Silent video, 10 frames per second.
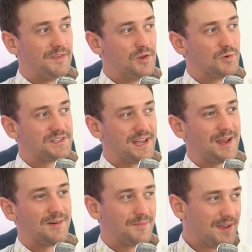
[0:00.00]
you were
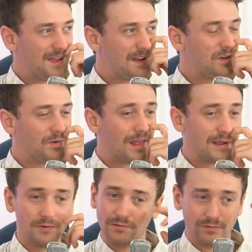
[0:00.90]
staying with me, and you are
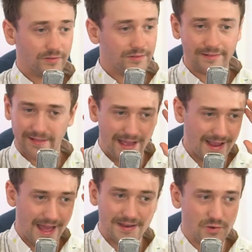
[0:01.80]
like, "I
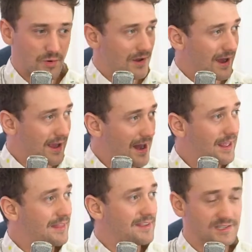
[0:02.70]
got to do it. I got to
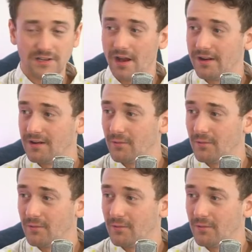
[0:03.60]
get this done.